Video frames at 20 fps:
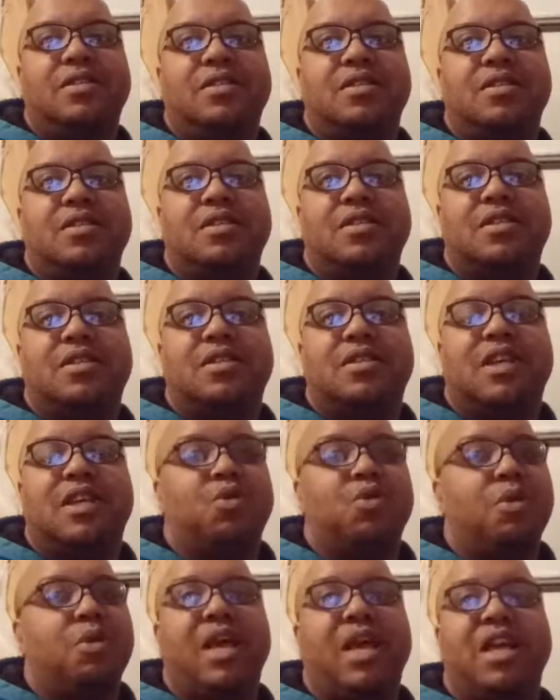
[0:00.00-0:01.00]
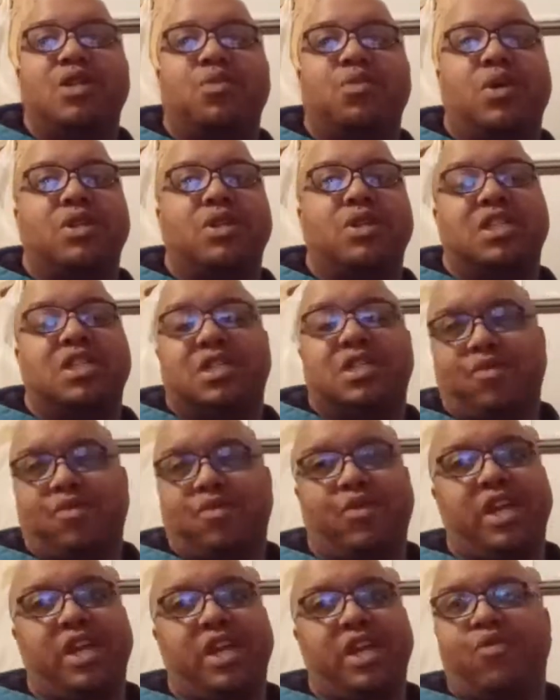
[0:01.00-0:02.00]
Because we may as well just
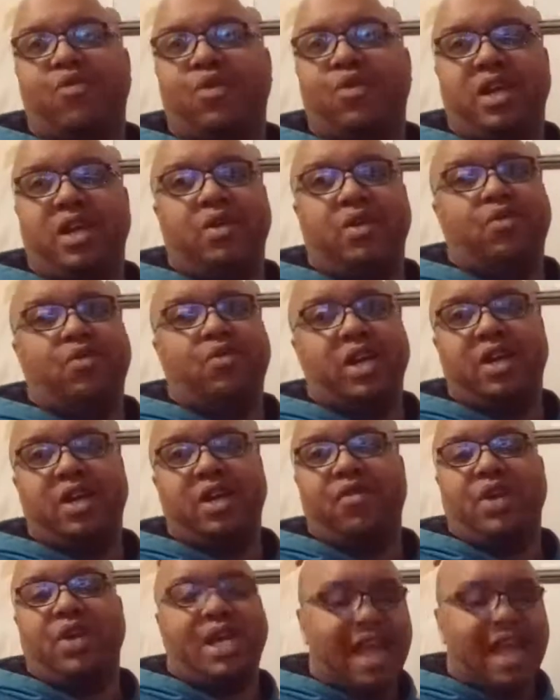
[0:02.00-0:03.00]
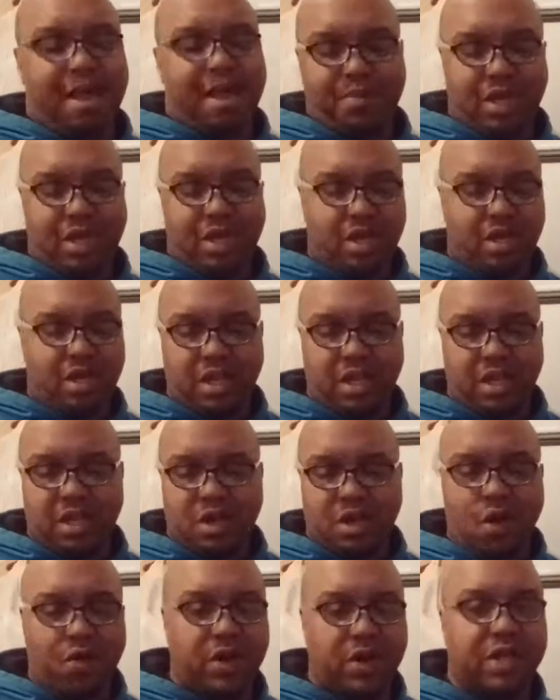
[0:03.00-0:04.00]
recap and
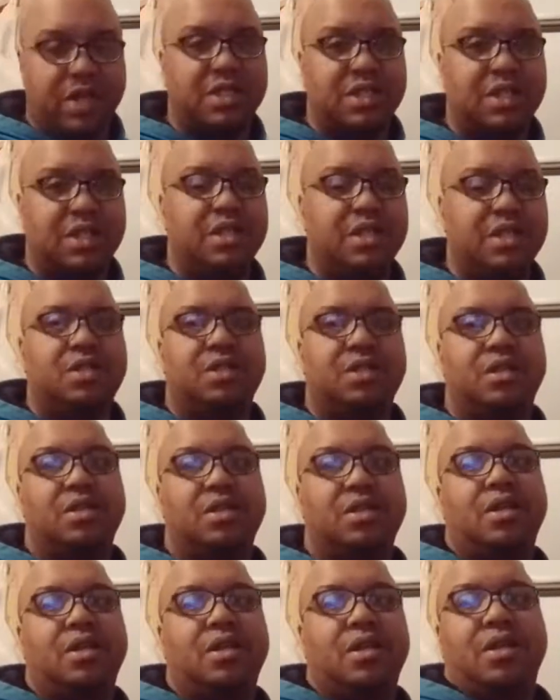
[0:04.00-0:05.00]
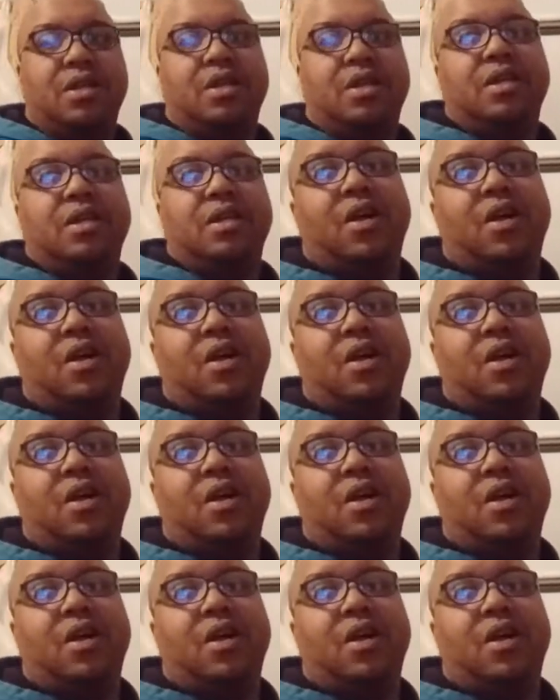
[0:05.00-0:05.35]
go over this since, you know,